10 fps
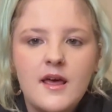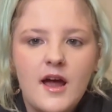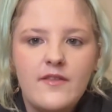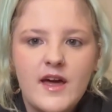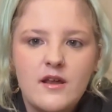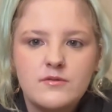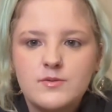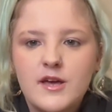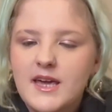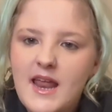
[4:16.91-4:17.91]
and then I was
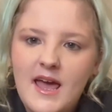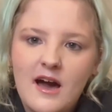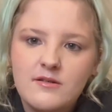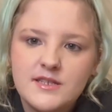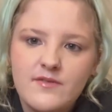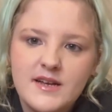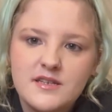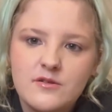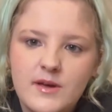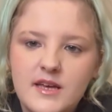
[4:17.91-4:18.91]
working 8 hours the rest
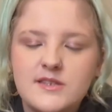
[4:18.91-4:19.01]
of the week.